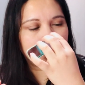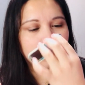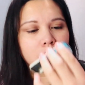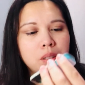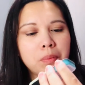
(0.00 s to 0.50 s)

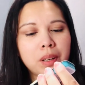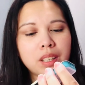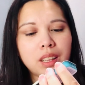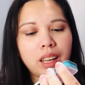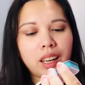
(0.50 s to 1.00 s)
It
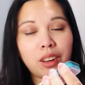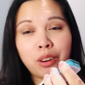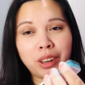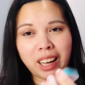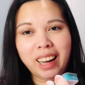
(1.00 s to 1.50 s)
smells like
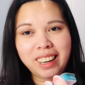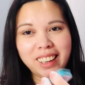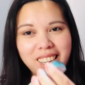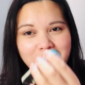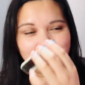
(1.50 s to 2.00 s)
organic,
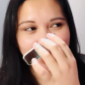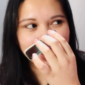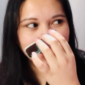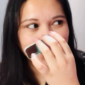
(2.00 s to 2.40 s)
lovelies.